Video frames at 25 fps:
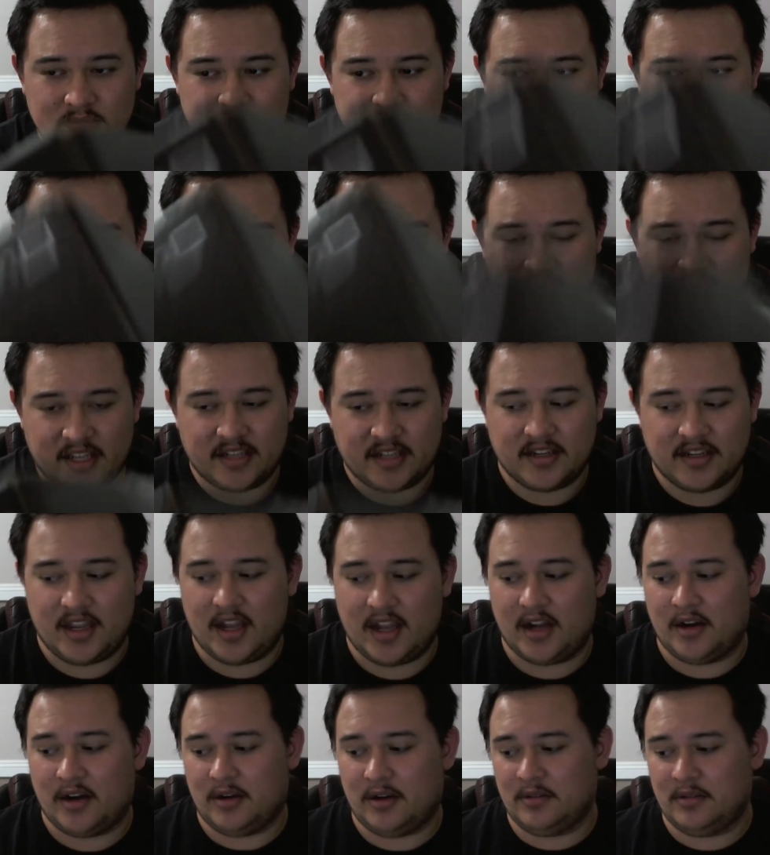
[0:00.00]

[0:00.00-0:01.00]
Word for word: Saying it now.